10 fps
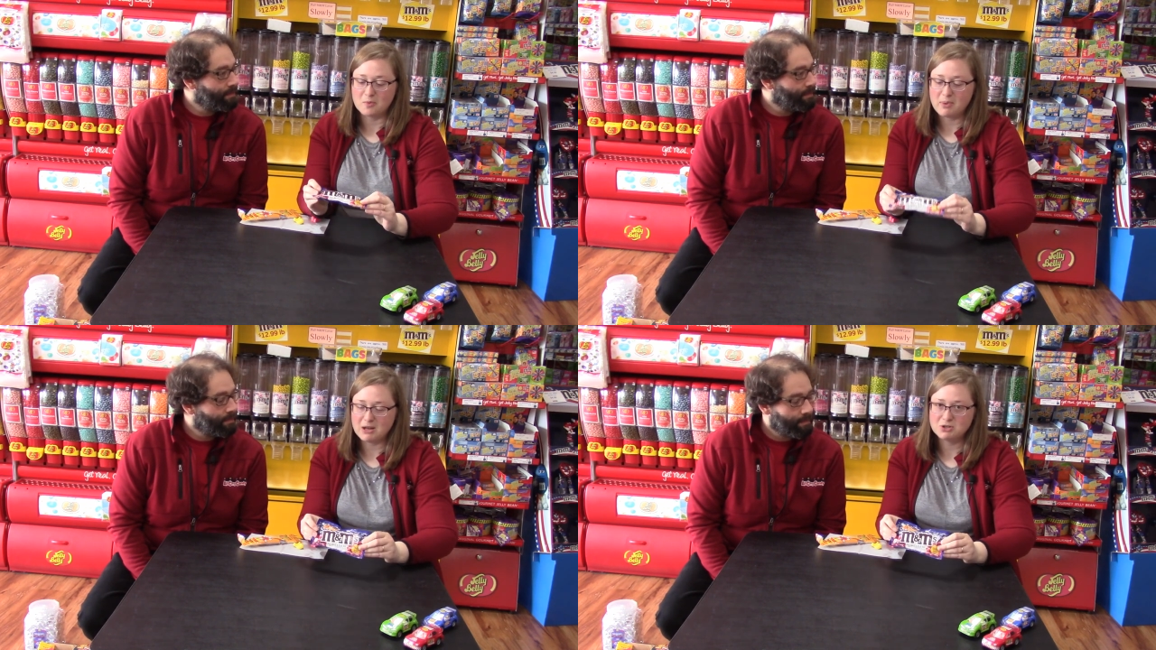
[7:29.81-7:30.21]

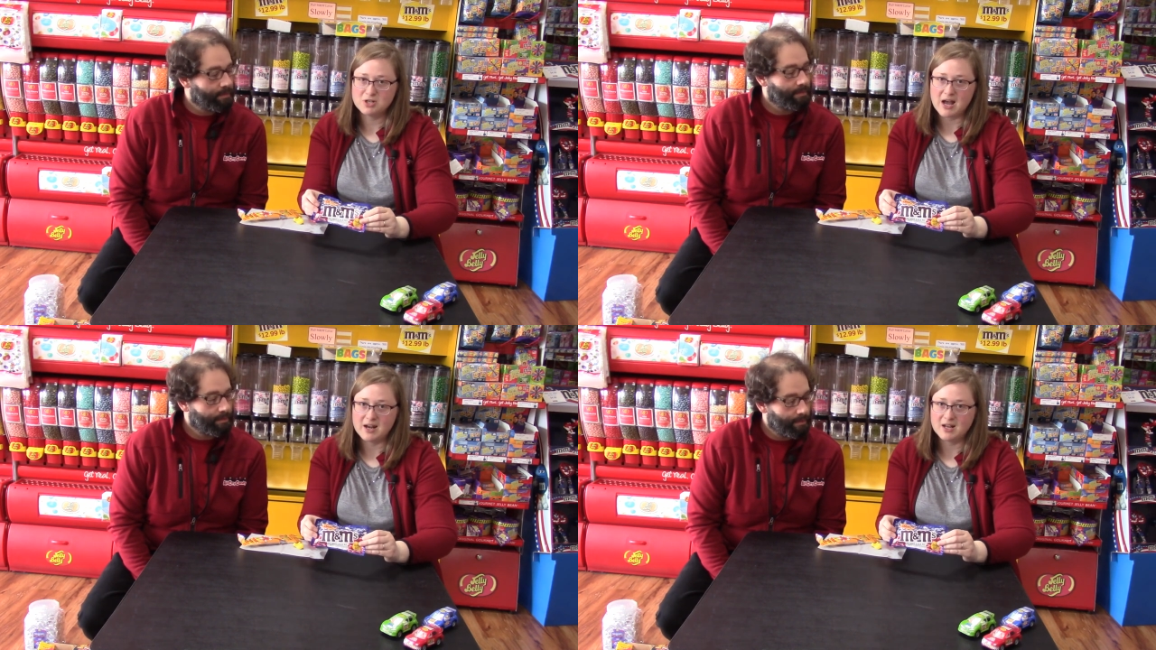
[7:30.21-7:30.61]
Speaker 1: They're
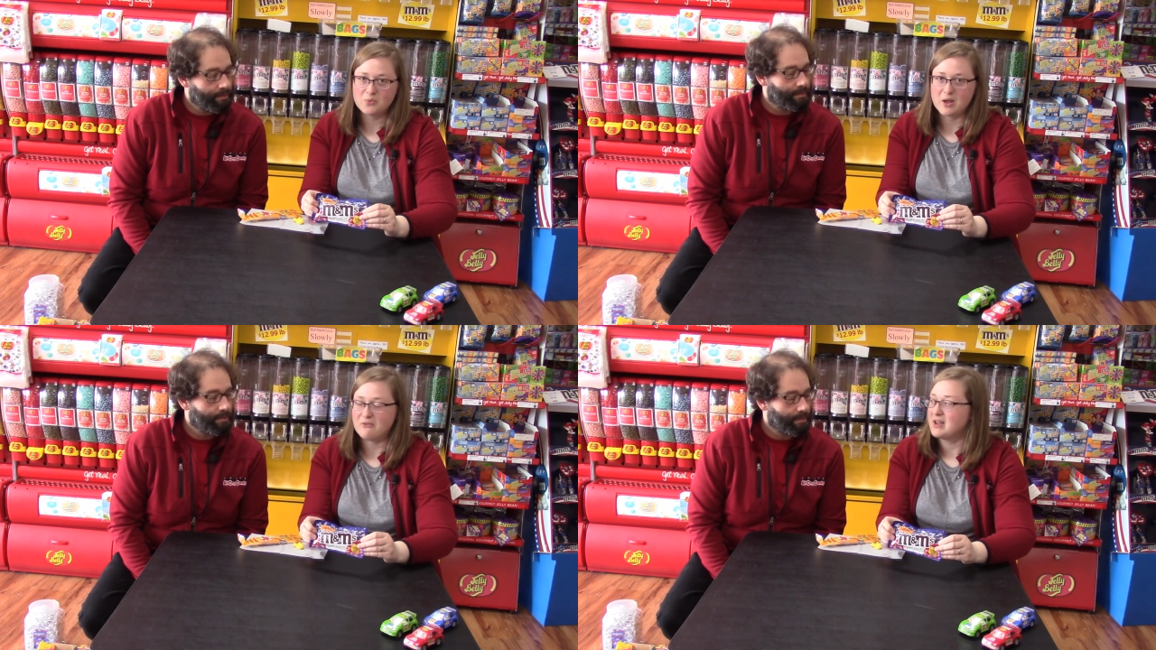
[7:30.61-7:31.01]

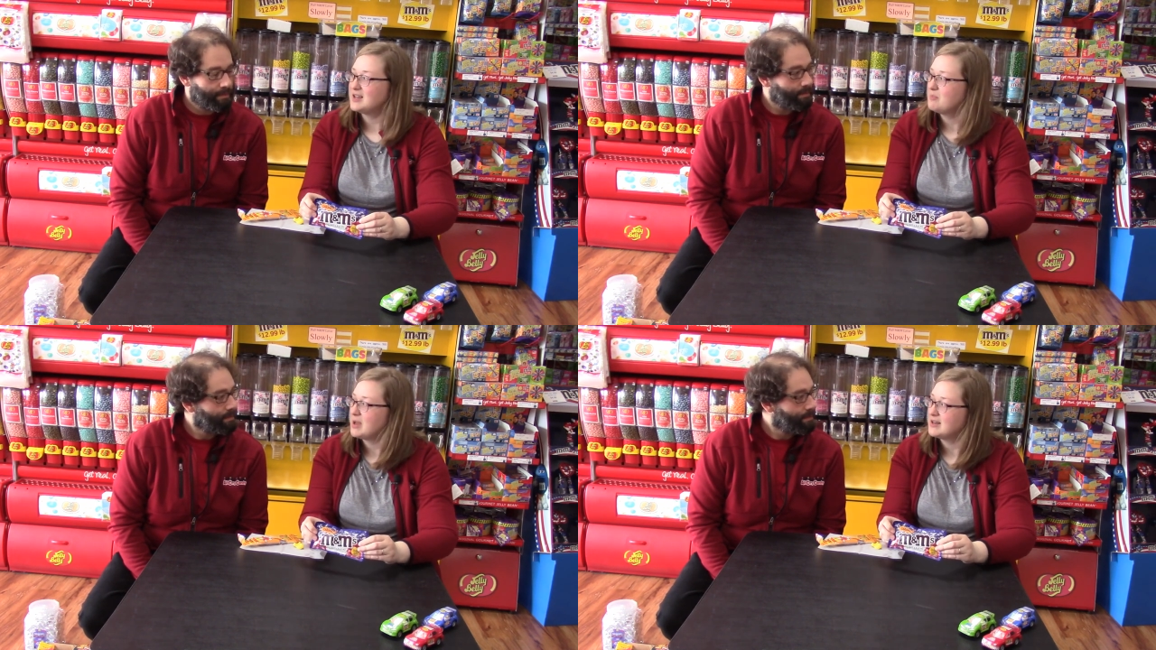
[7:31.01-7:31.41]
patriotic. We have
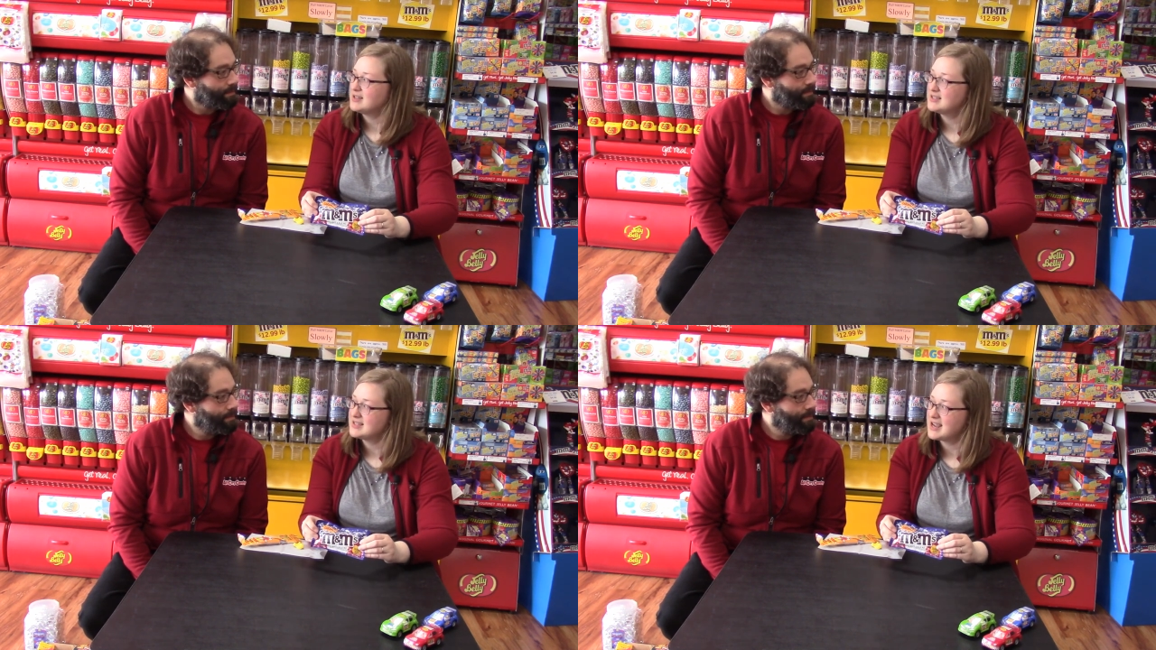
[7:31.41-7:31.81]

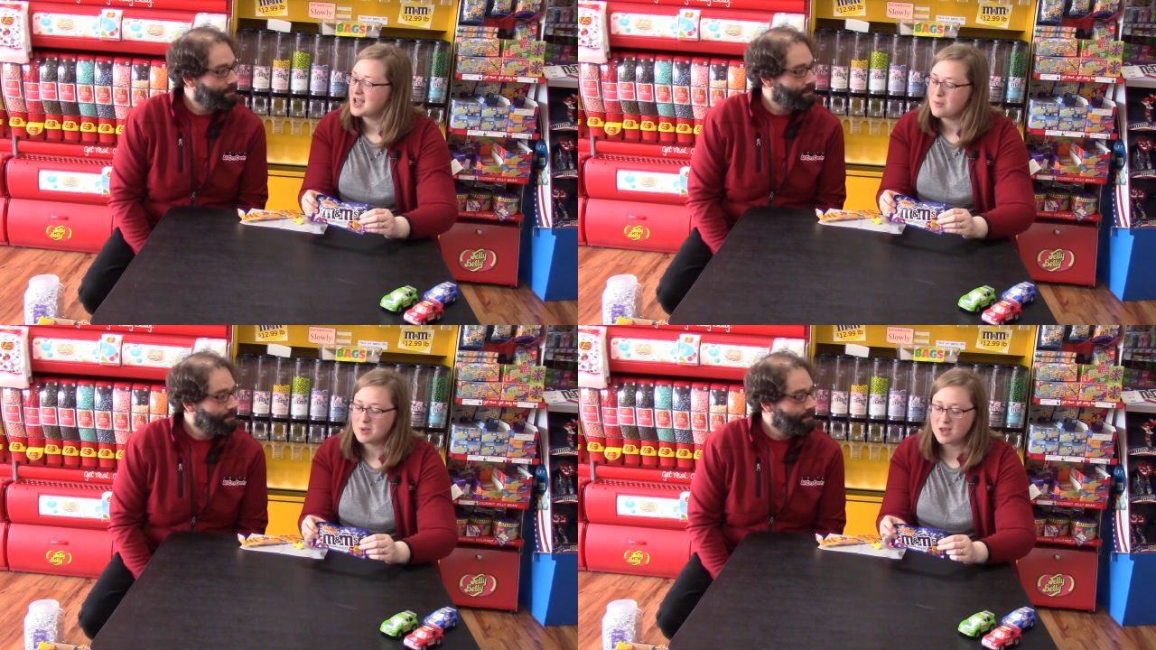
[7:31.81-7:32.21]
Independence
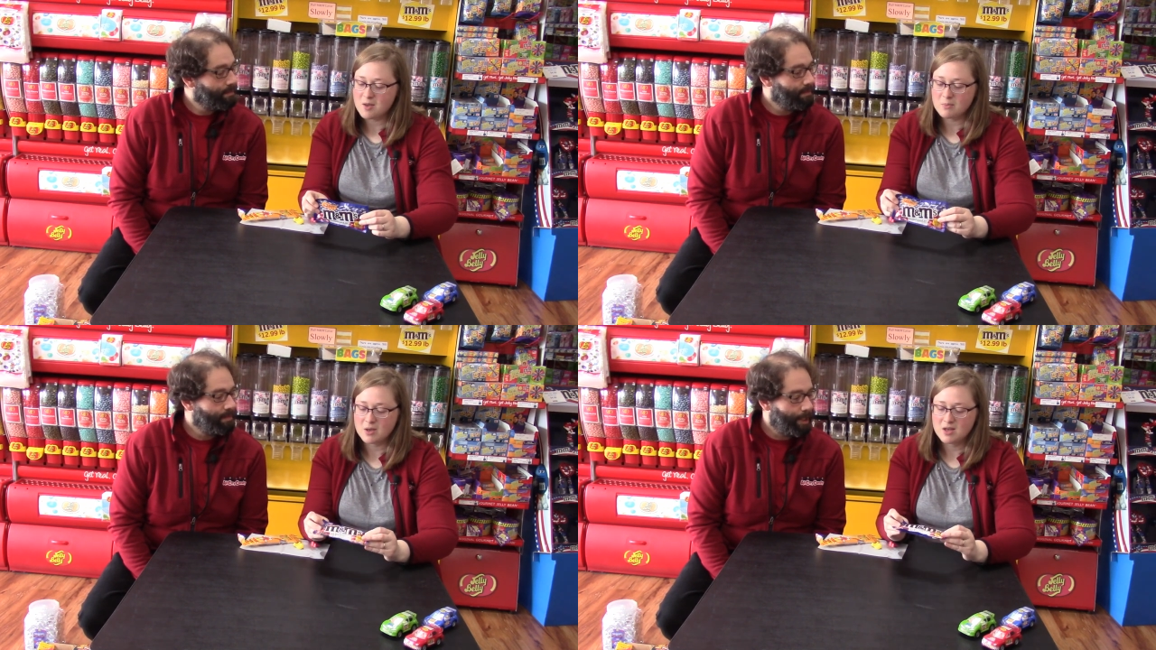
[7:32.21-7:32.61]
Day coming
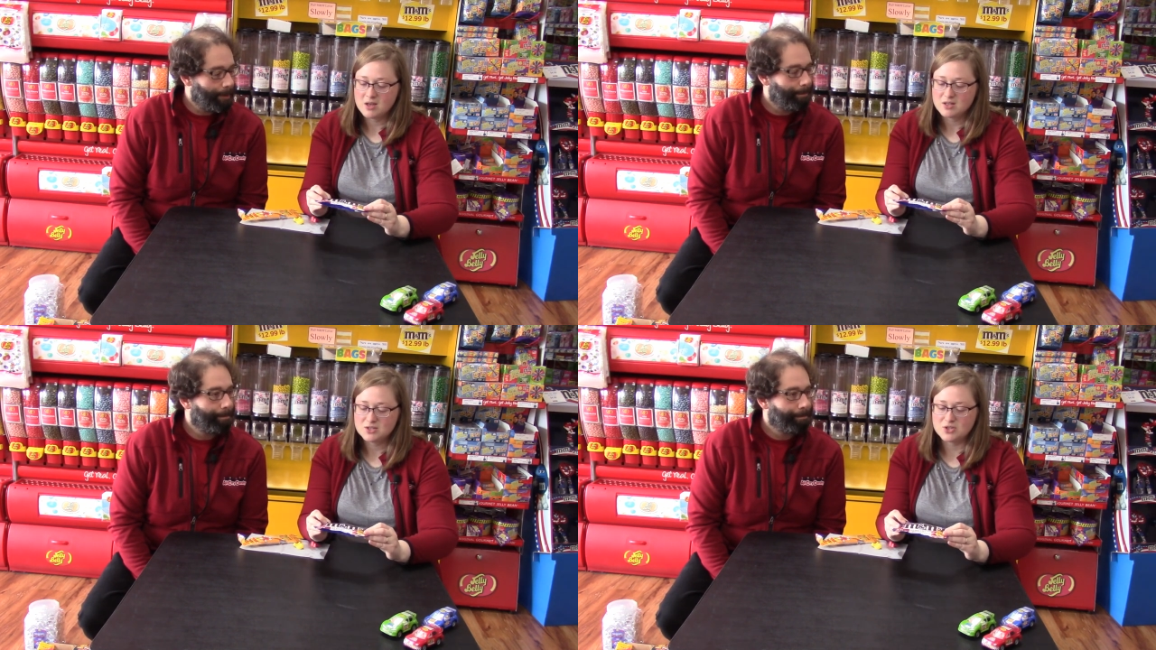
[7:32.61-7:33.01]
up. Yep.